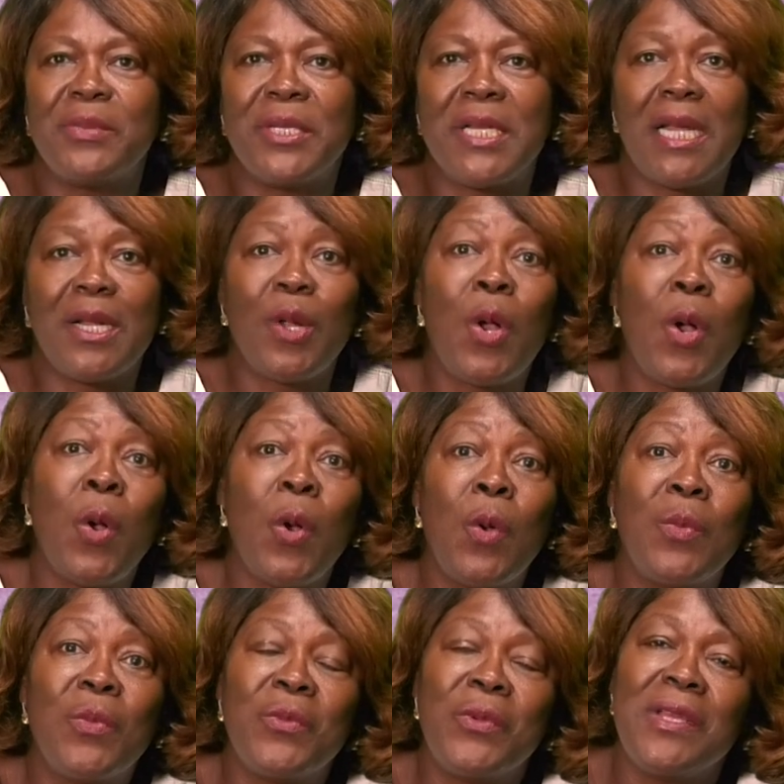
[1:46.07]
but at
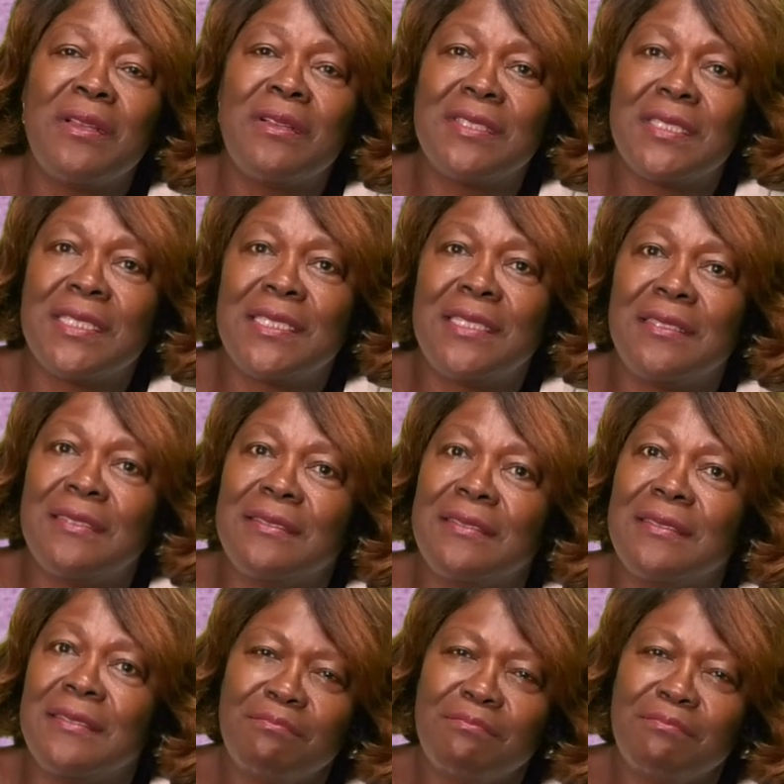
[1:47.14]
home we are still